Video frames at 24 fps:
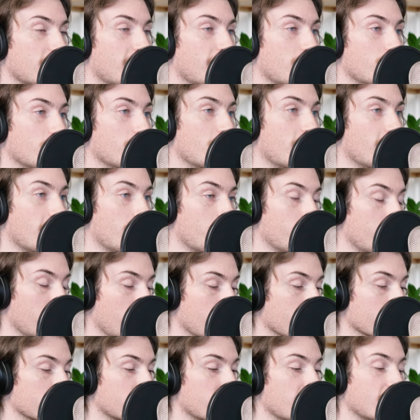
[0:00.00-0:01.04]
and be
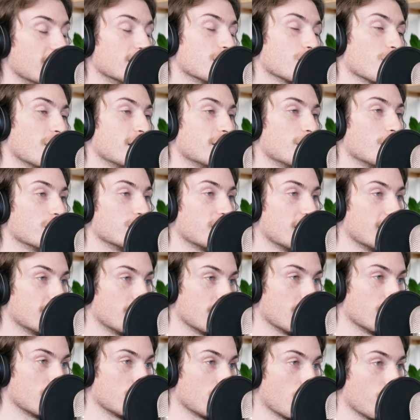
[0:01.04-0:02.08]
able to integrate those into
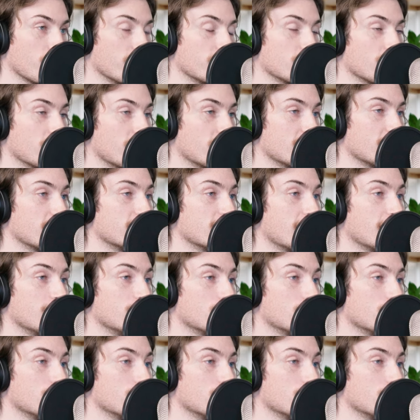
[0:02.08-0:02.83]
the story. So this is a